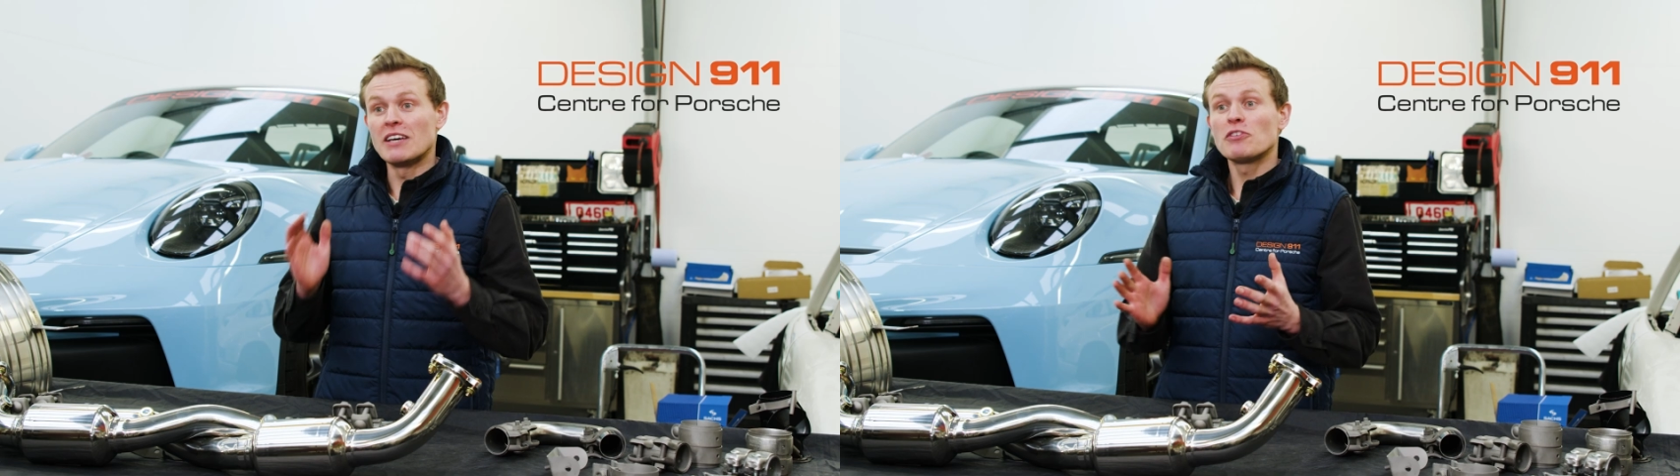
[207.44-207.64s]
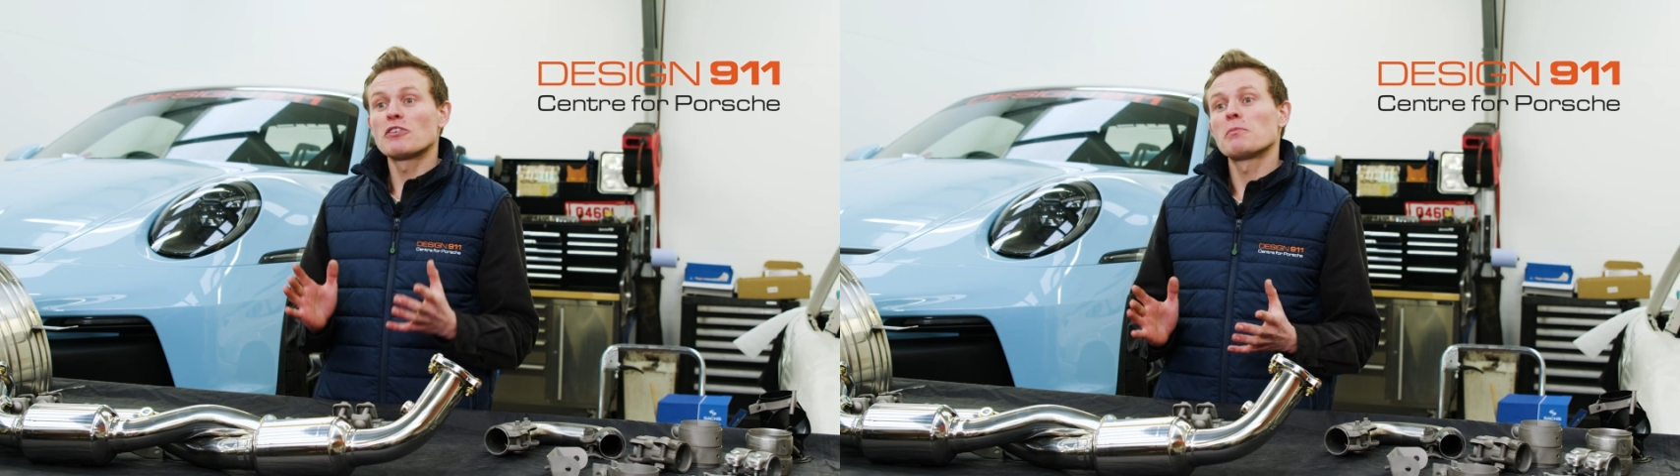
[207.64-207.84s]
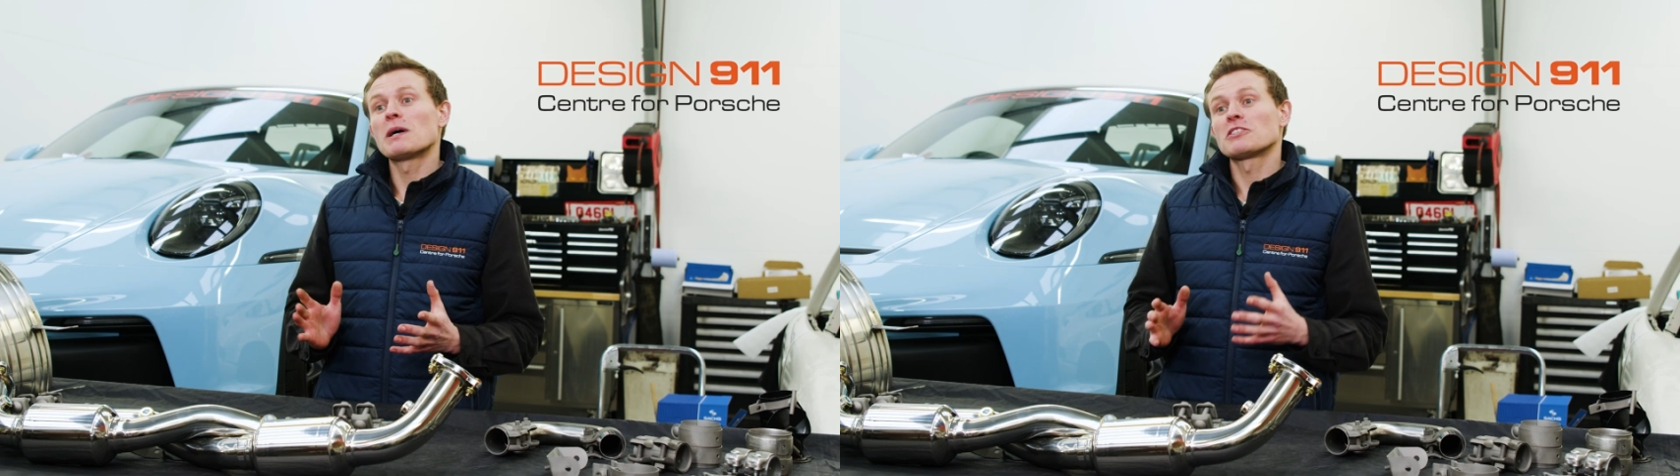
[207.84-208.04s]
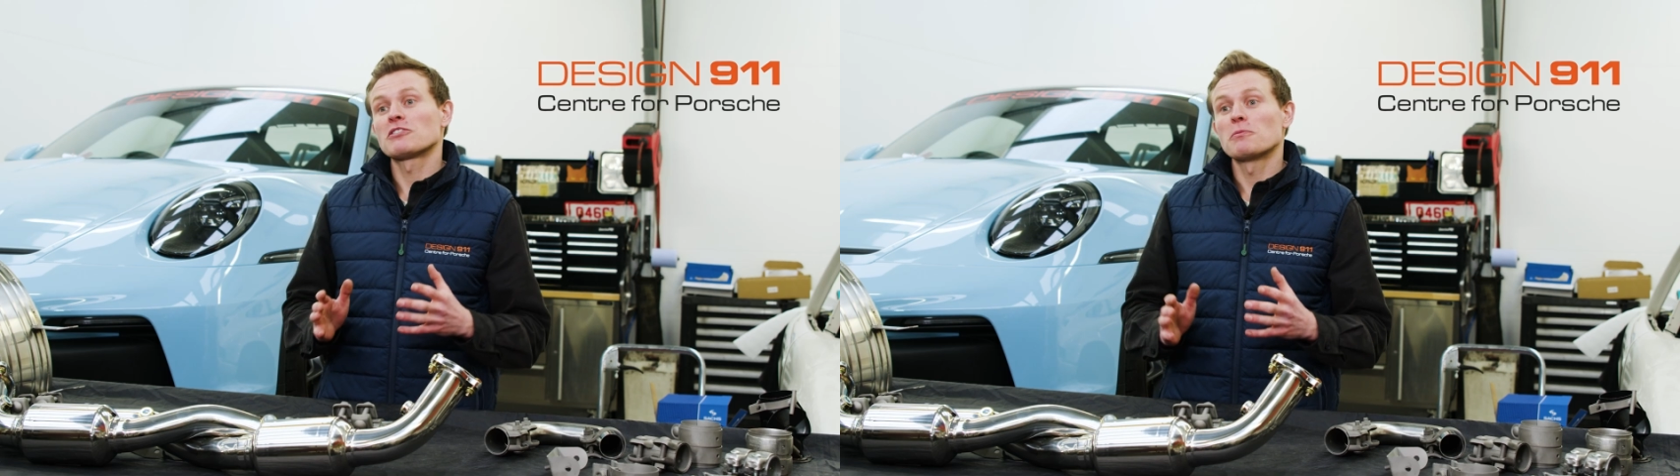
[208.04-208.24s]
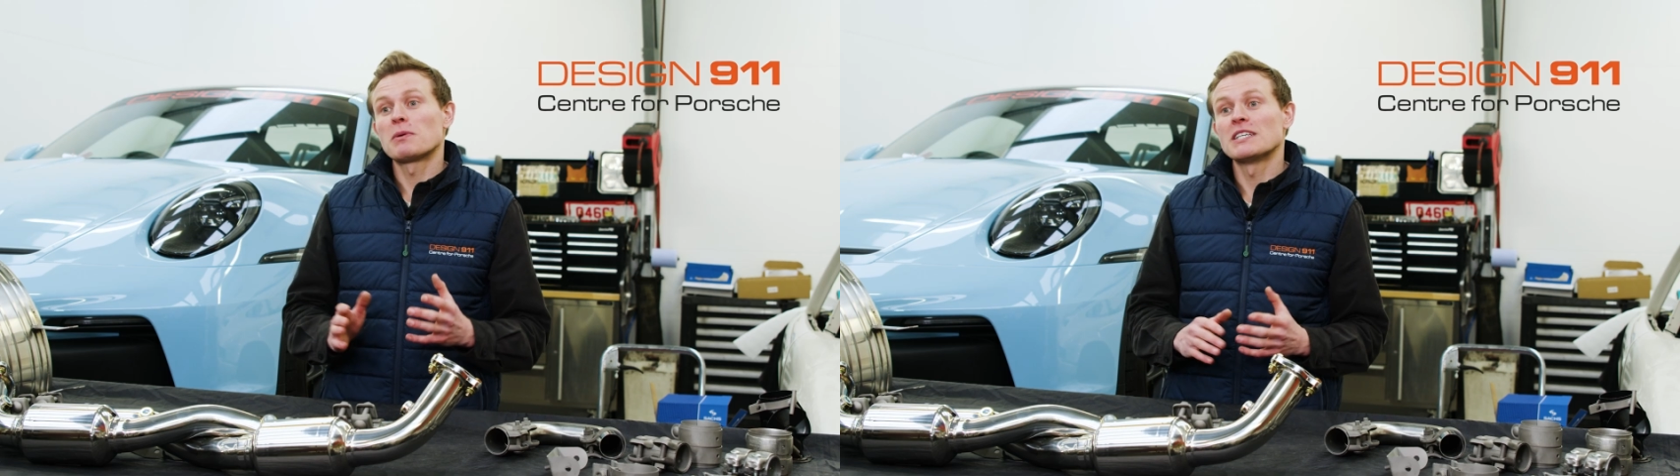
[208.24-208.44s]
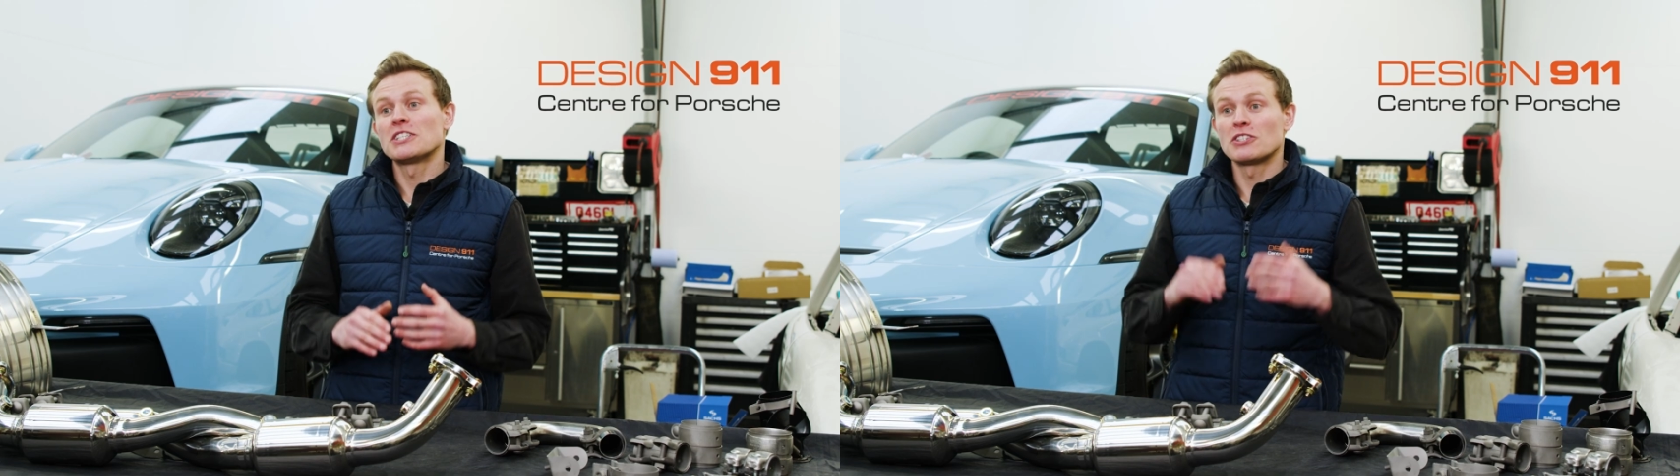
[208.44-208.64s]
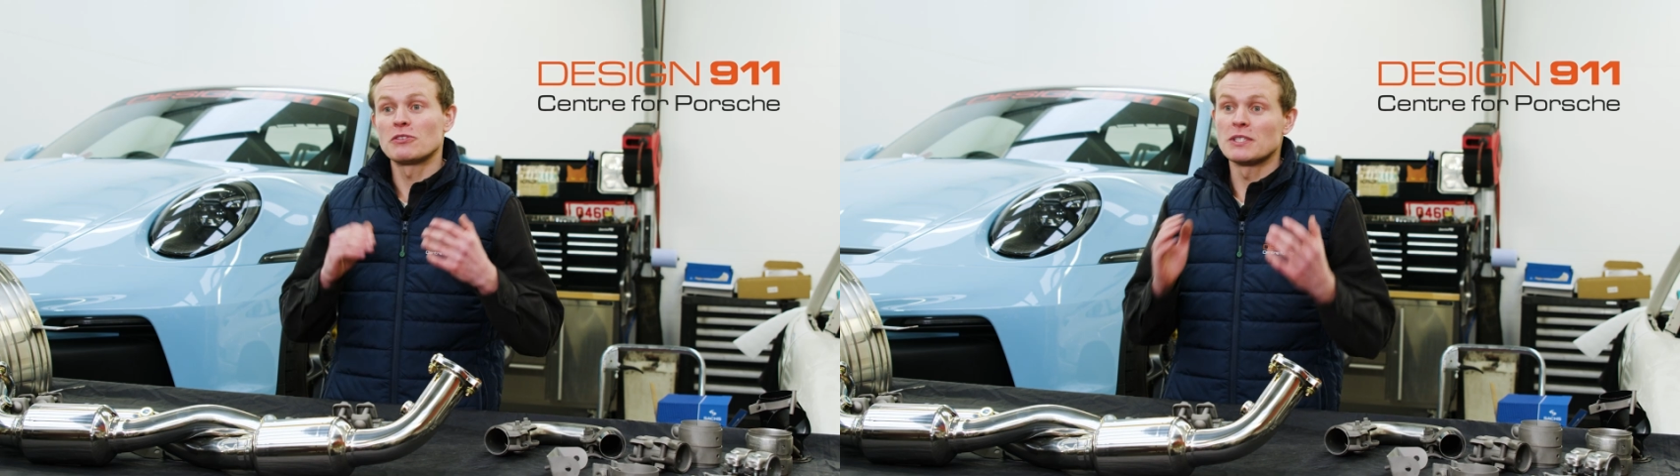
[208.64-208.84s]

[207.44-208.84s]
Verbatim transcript: If you're about to replace your